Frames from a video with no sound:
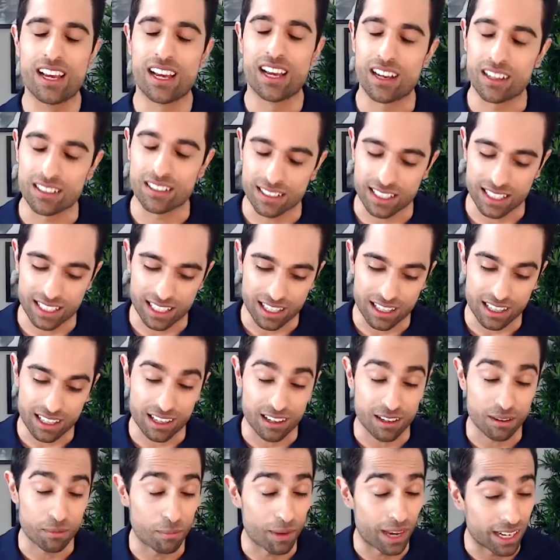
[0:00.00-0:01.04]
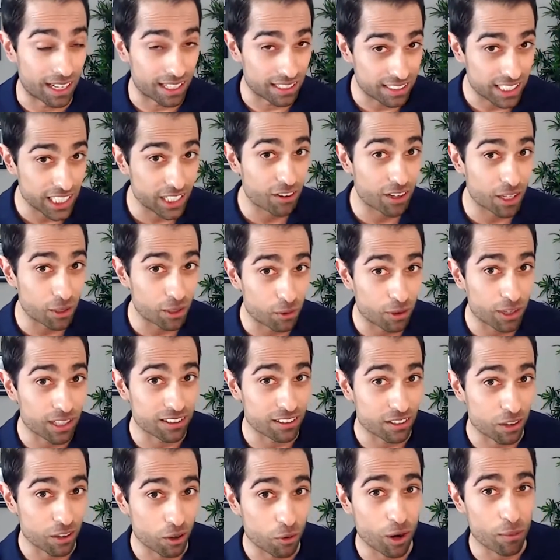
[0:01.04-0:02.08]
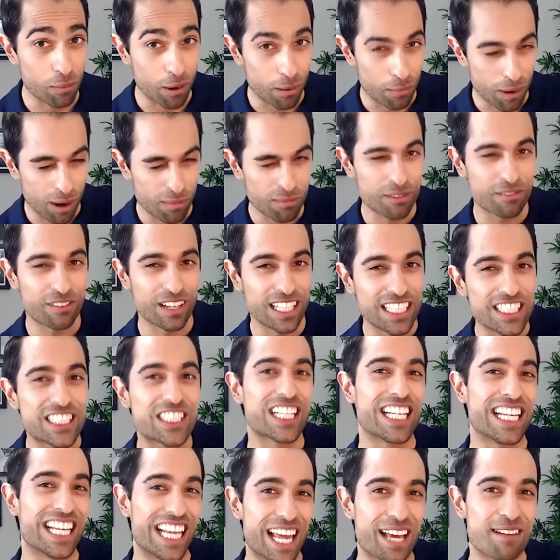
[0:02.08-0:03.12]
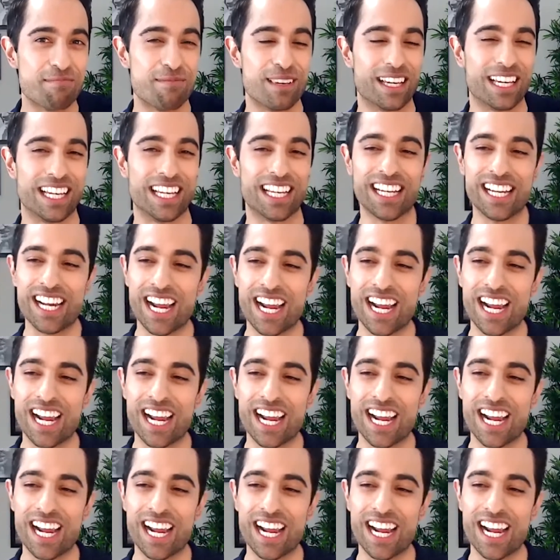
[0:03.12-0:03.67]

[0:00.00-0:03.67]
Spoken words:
I was like, oh man, I secretly wanted to quit. My mom eventually let me.